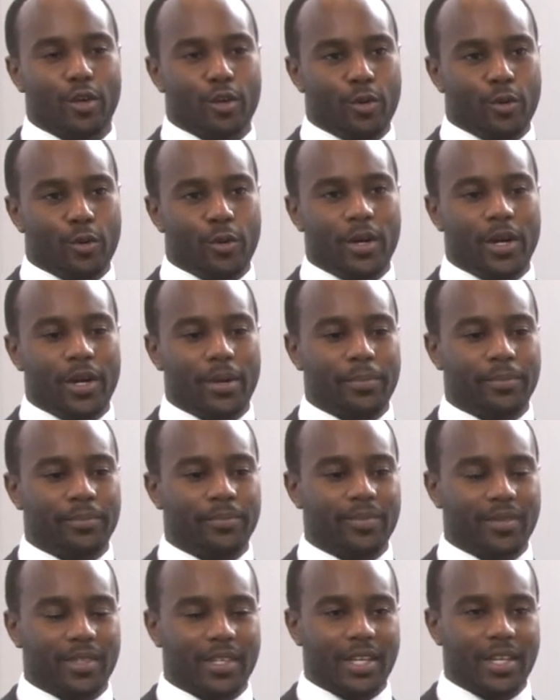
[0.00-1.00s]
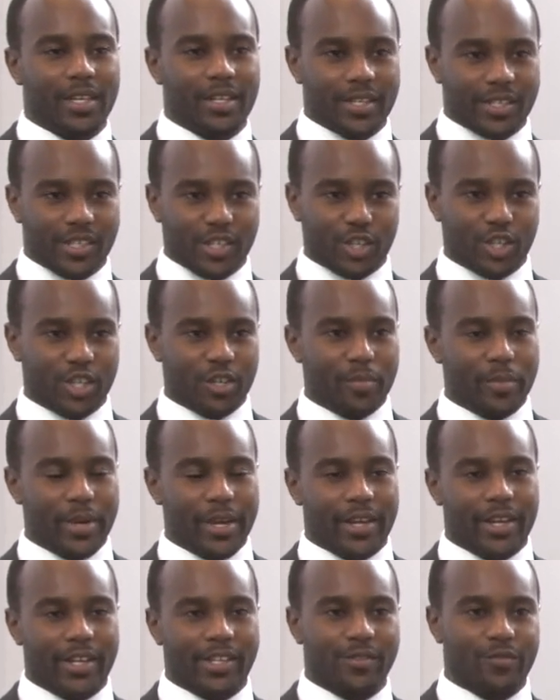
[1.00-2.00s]
you know, key decision
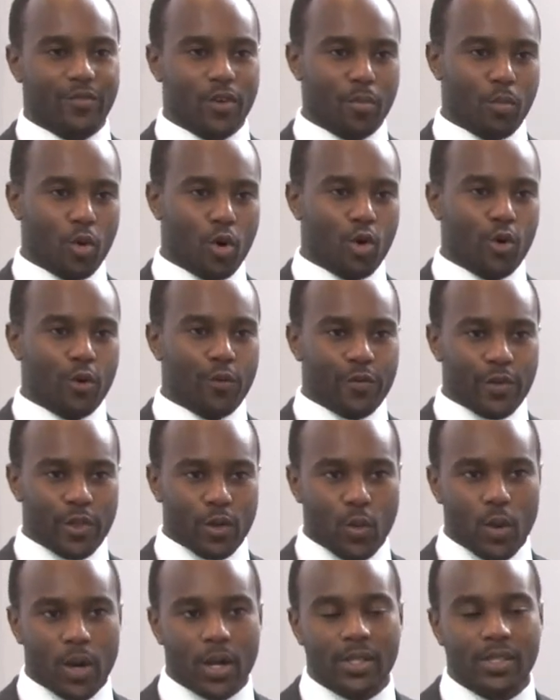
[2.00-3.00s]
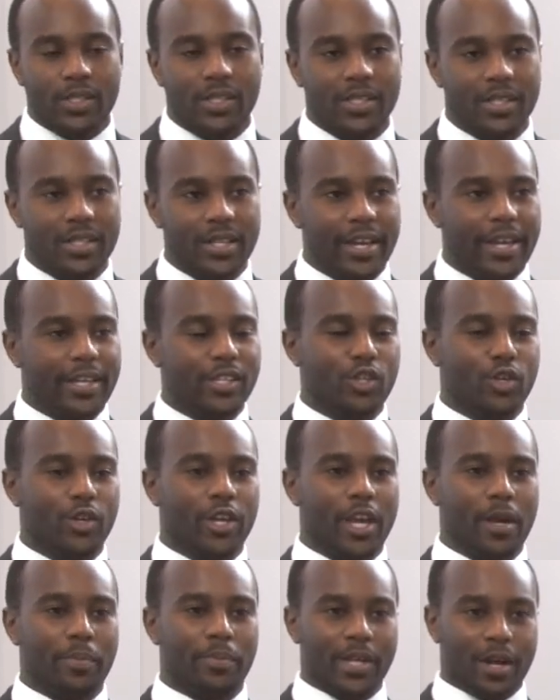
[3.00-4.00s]
makers from all over the world into
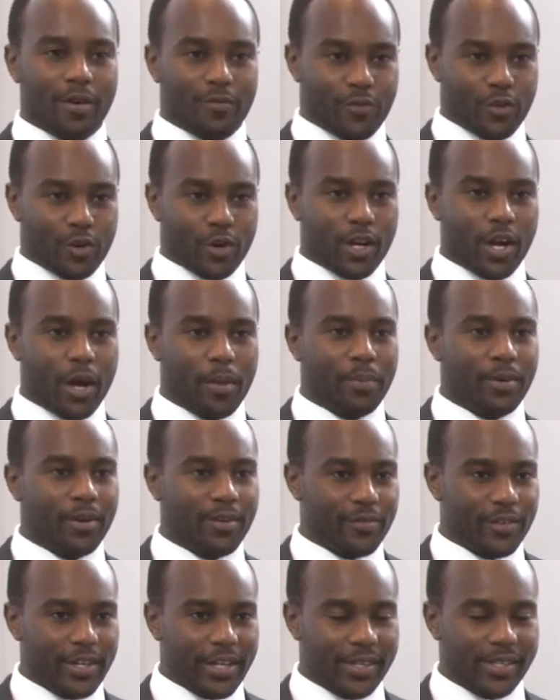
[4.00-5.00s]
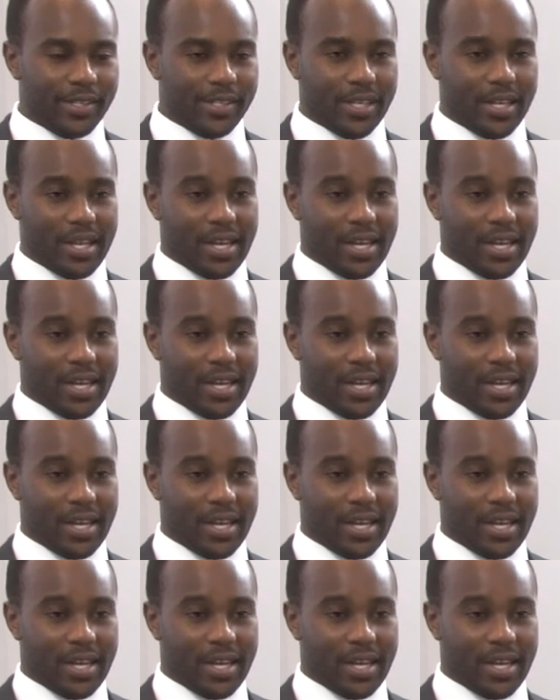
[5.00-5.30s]
Cape Town for a couple of days.